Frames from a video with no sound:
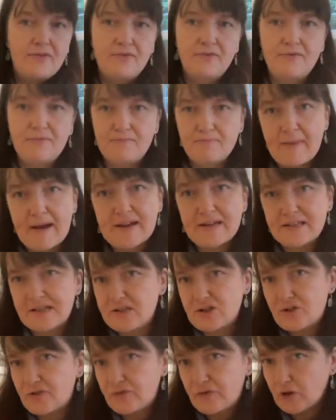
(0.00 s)

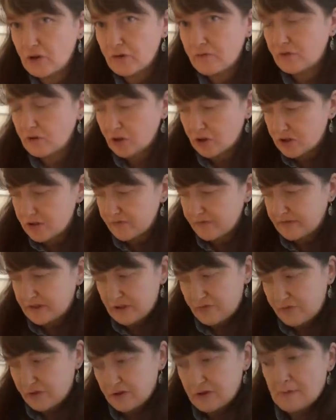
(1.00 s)
Magazines are full of lots of
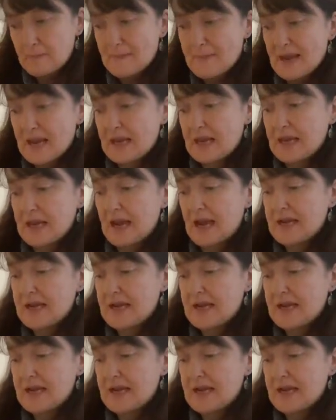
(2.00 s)
different making